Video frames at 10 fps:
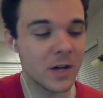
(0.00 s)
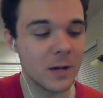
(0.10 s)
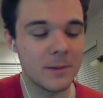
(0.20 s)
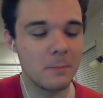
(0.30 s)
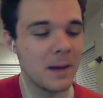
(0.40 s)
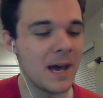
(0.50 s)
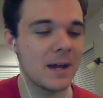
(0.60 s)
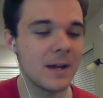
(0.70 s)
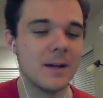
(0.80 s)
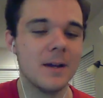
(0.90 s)
coming
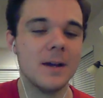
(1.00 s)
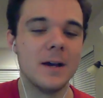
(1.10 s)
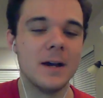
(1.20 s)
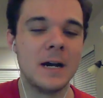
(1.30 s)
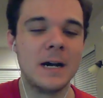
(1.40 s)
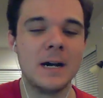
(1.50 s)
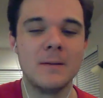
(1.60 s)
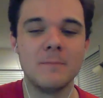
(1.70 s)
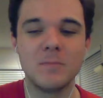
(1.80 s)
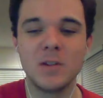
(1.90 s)
back.
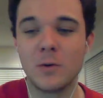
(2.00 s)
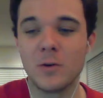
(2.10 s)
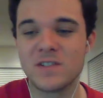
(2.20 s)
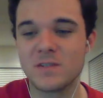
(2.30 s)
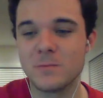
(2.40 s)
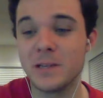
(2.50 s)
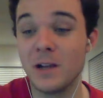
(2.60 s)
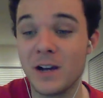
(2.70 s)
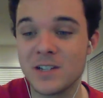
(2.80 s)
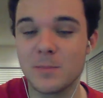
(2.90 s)
Of course, we
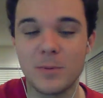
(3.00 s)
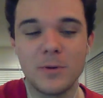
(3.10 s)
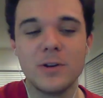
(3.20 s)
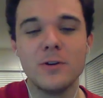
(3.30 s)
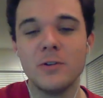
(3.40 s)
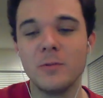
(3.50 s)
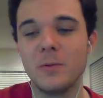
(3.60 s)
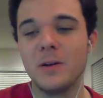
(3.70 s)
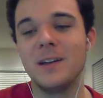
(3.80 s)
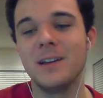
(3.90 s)
lost to Purdue
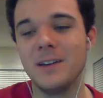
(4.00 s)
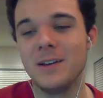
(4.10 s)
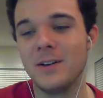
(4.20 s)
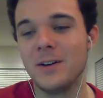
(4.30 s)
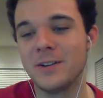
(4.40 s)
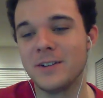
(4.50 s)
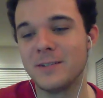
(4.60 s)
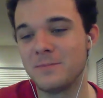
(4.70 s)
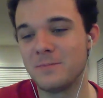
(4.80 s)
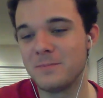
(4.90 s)
on a
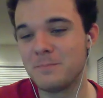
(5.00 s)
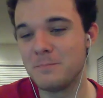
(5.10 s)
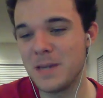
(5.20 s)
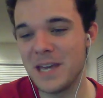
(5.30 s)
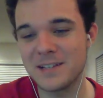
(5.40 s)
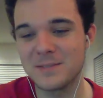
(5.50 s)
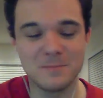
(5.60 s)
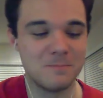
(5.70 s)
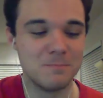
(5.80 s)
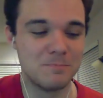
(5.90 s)
BS
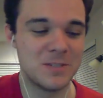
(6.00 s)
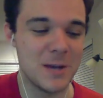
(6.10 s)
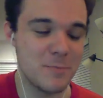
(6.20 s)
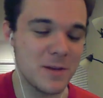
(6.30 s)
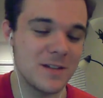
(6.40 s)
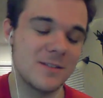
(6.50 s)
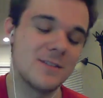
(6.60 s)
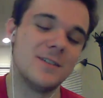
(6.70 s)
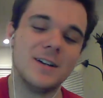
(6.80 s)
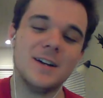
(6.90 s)
tip-in.
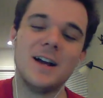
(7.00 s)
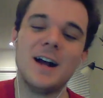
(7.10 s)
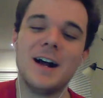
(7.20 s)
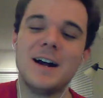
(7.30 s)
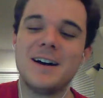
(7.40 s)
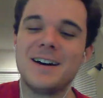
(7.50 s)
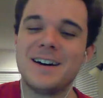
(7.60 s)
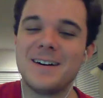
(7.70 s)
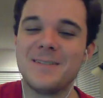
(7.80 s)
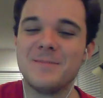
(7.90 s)

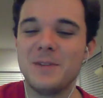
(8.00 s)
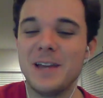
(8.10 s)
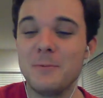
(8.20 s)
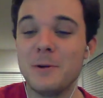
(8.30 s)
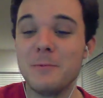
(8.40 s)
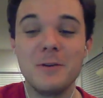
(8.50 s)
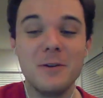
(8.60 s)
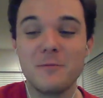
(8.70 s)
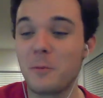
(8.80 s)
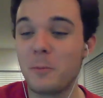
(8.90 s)
When
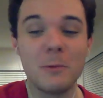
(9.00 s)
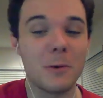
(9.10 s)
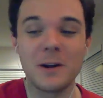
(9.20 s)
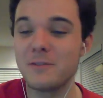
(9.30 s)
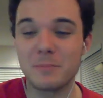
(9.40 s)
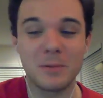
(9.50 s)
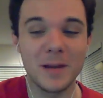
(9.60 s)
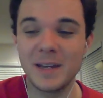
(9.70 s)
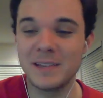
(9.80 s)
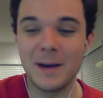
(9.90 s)
we weren't even
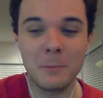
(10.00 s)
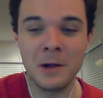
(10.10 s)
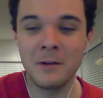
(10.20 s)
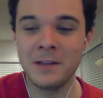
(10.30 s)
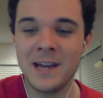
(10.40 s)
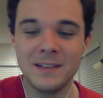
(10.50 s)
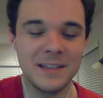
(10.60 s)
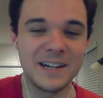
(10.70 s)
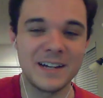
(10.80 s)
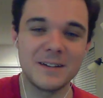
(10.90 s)
playing that well yet. Like,